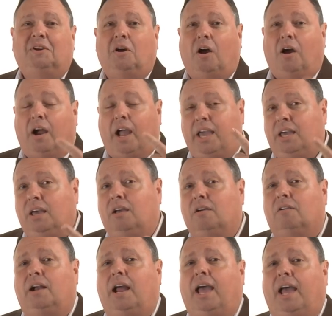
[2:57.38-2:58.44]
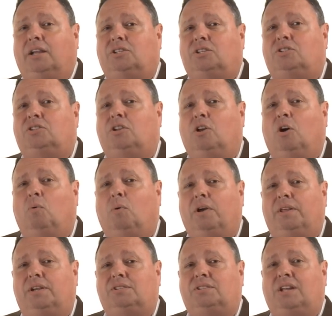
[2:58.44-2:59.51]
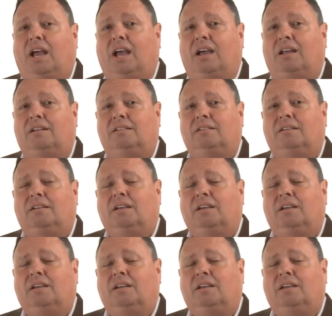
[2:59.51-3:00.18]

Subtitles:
are eager and anxious to know where they stand,